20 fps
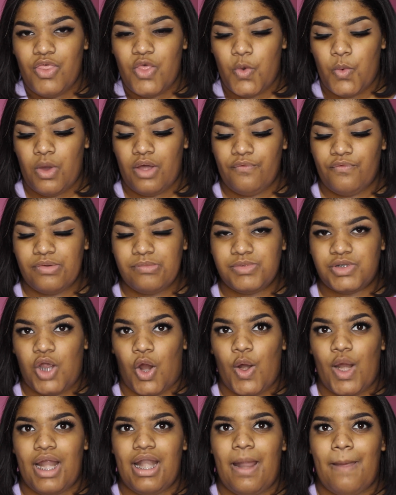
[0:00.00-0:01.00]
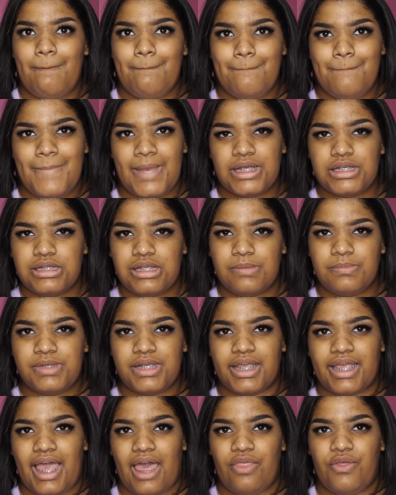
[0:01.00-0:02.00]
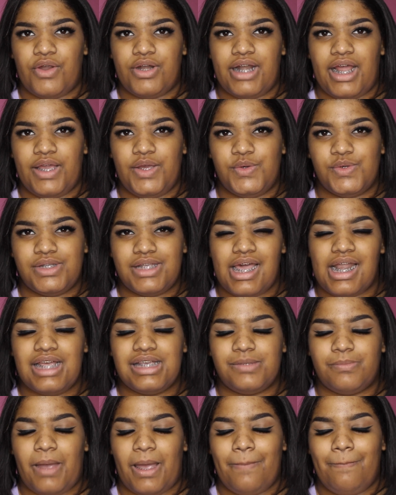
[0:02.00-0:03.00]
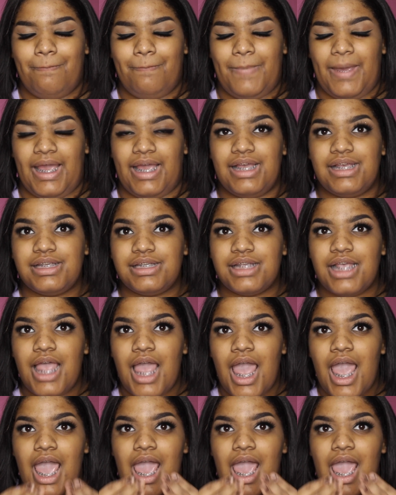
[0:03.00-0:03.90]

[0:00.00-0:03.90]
the one from Tarte and I mixed them together, and I used that as my base,